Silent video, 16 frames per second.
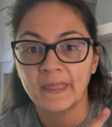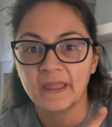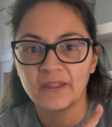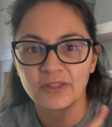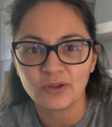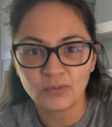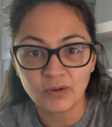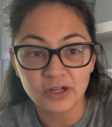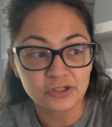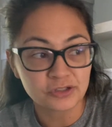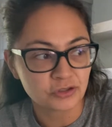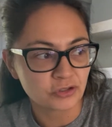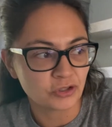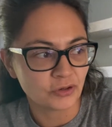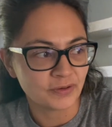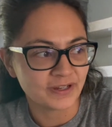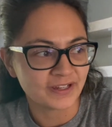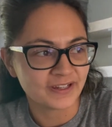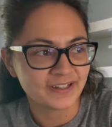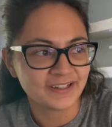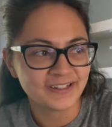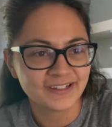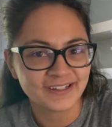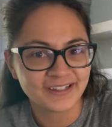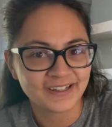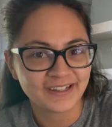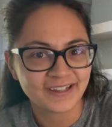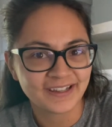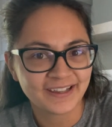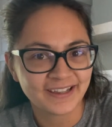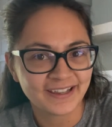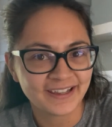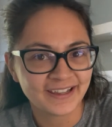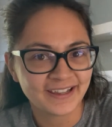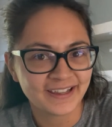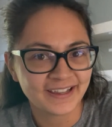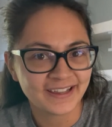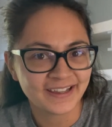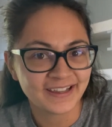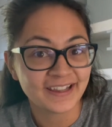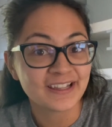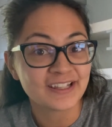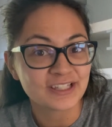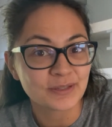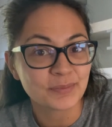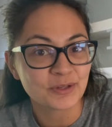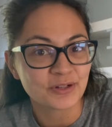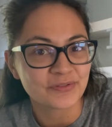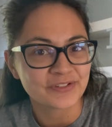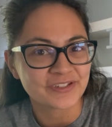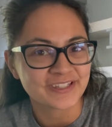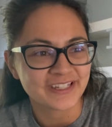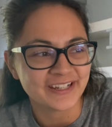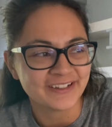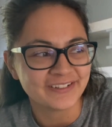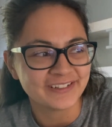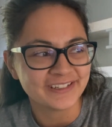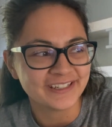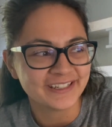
the washer going. It's a beautiful sound.